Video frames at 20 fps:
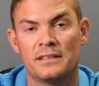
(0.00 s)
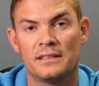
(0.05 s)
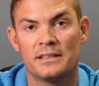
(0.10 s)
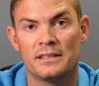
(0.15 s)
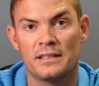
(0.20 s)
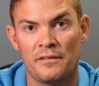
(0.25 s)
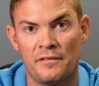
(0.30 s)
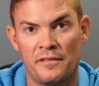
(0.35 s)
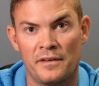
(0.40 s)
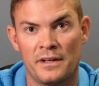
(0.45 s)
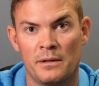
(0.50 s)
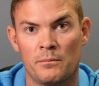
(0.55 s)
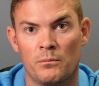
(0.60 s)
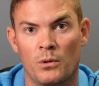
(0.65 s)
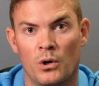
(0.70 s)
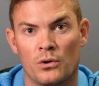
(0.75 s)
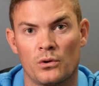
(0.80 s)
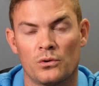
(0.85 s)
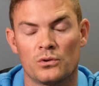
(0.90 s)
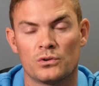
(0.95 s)
Tiffany
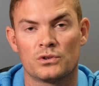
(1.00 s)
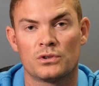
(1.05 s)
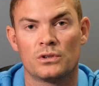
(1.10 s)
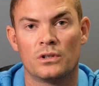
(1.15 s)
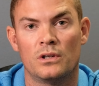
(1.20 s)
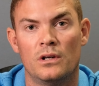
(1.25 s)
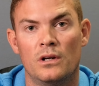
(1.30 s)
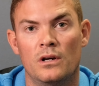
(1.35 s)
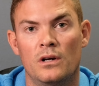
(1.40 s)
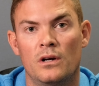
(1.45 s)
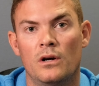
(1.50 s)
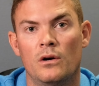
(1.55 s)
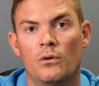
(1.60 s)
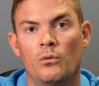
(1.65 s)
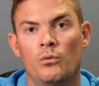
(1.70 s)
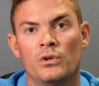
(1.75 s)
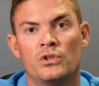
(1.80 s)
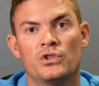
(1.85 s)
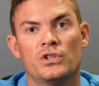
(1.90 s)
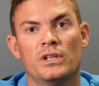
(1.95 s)
models,
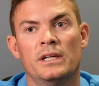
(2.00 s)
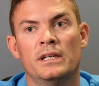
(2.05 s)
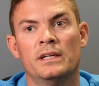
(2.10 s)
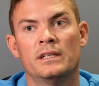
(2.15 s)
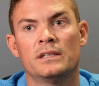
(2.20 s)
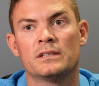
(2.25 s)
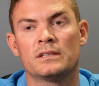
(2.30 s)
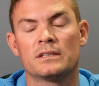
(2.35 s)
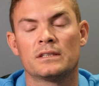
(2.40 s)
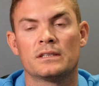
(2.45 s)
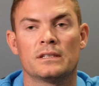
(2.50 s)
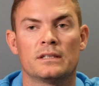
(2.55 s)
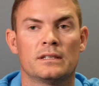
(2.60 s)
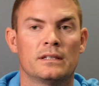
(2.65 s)
which is,